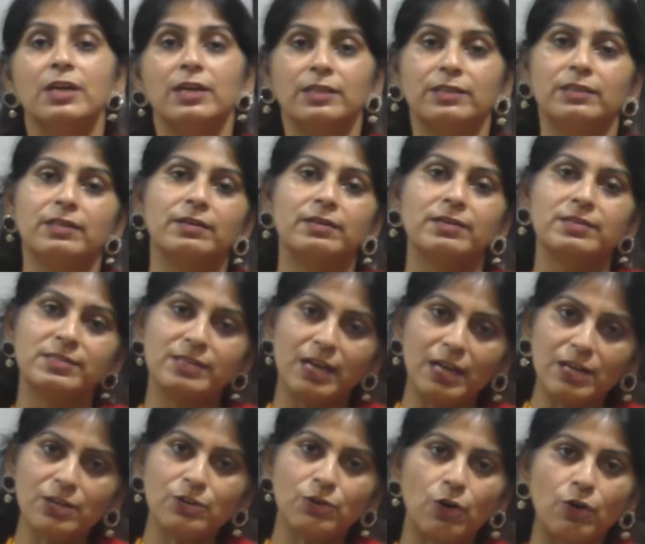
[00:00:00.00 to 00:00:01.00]
the
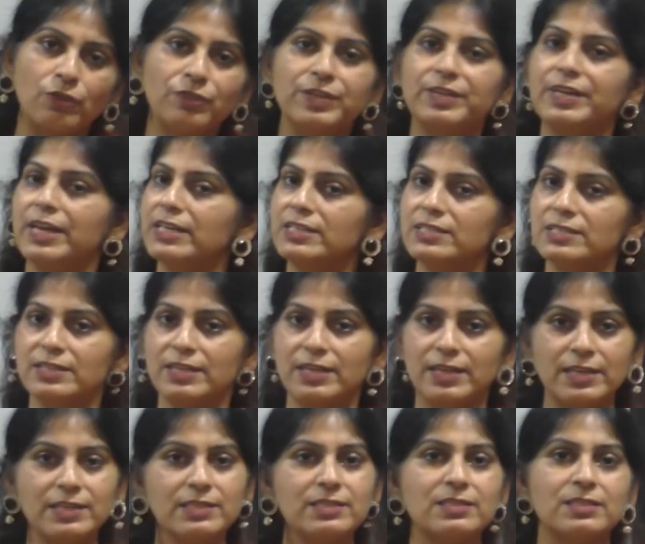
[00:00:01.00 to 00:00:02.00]
result of the test
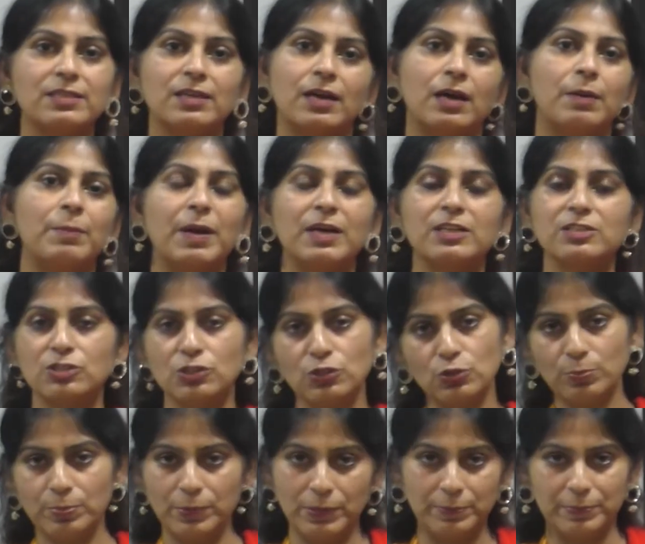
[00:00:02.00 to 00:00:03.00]
is amongst you
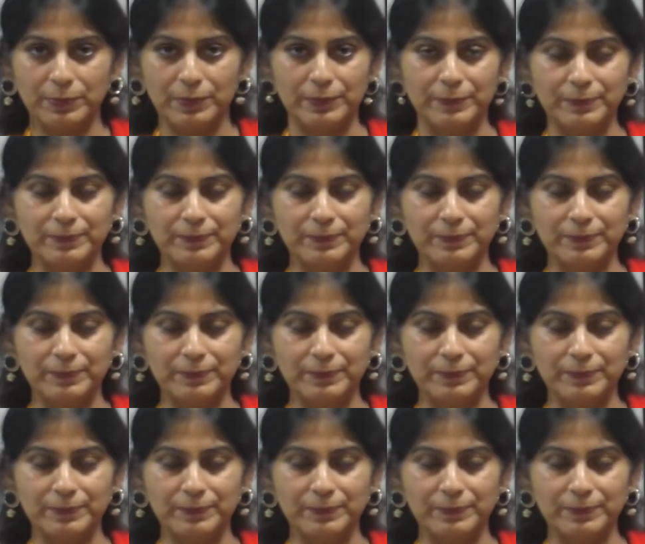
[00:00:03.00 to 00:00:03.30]
people.